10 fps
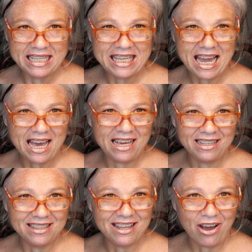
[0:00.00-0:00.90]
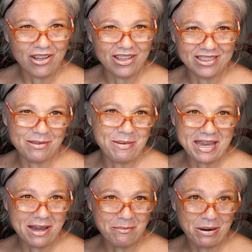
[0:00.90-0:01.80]
yeah, all the
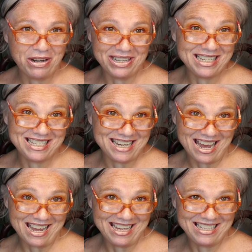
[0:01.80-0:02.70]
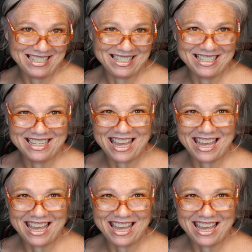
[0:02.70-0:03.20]
makeup part is nice.